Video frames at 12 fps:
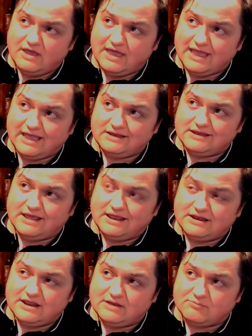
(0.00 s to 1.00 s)
and
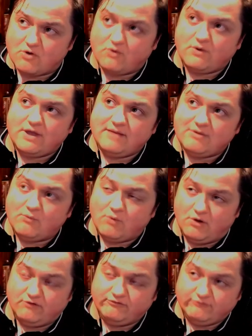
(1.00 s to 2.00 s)
a program that
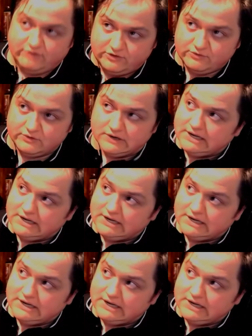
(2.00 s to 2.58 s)
work for you.